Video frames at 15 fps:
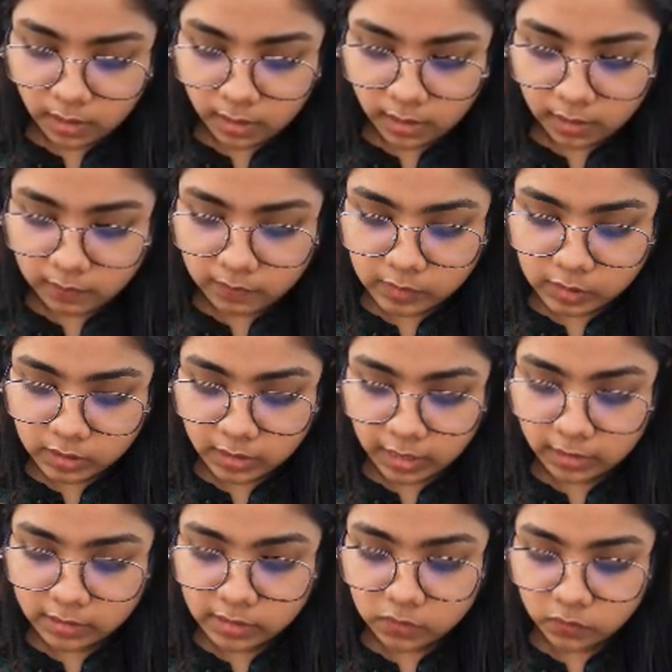mg, and
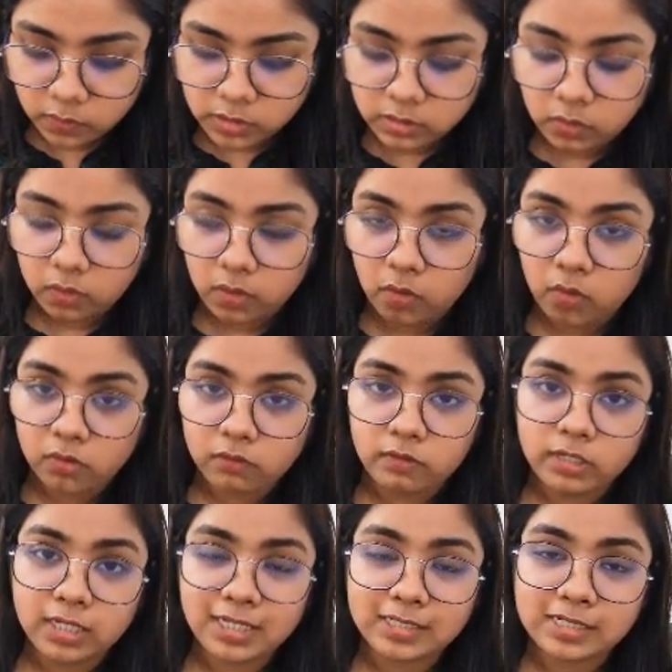as it was
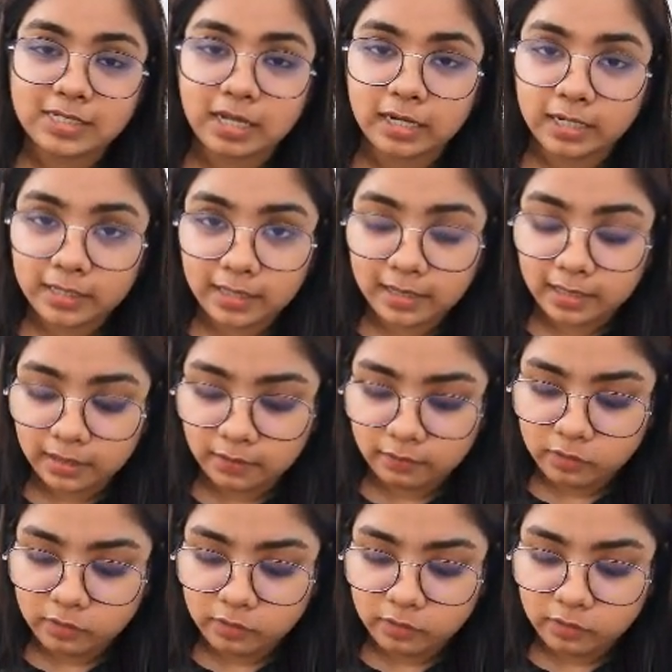already inside the lift,